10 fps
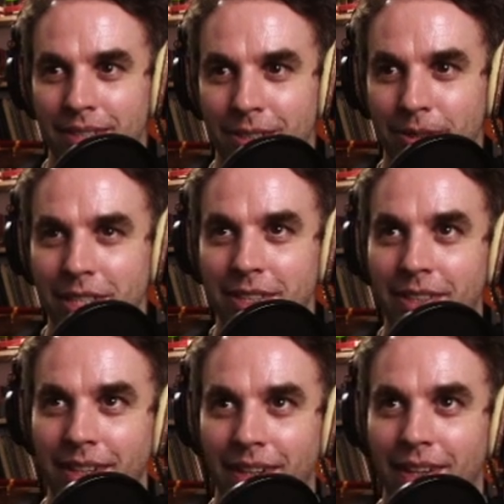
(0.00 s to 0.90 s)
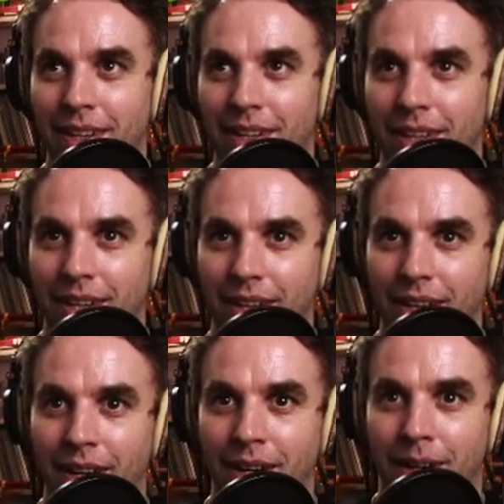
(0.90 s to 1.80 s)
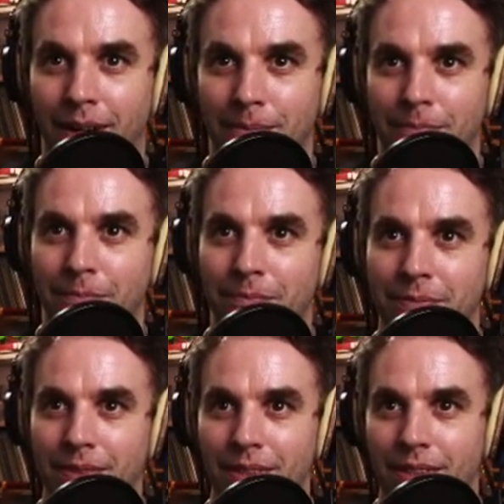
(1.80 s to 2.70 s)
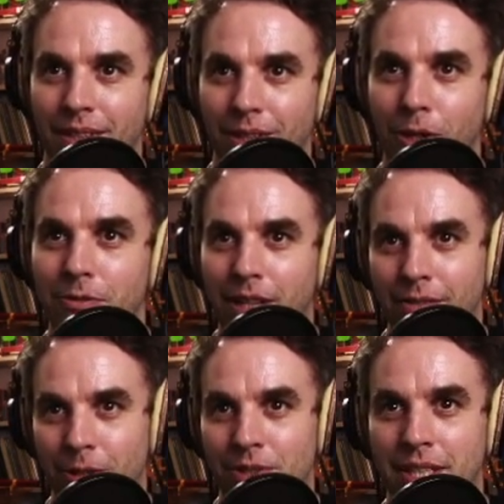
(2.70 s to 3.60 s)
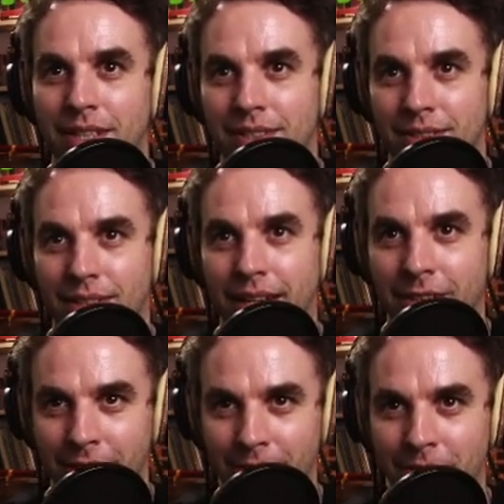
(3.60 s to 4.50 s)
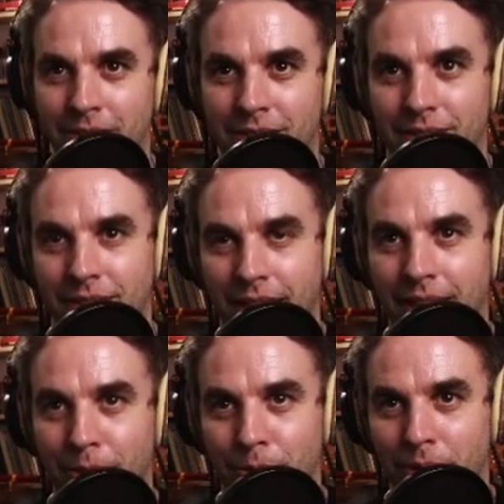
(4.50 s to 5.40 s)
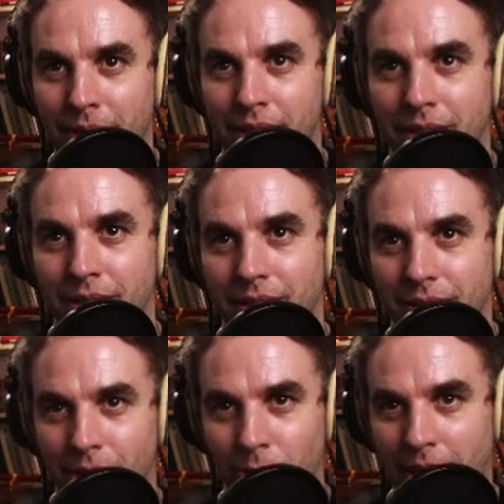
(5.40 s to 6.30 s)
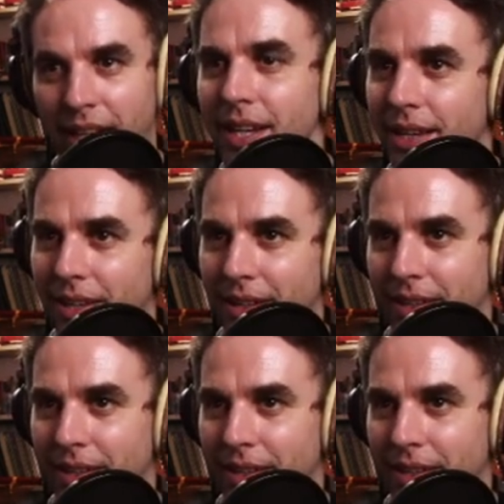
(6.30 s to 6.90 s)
in this situation. Um, 05, 06, either of those, yeah, that would work okay.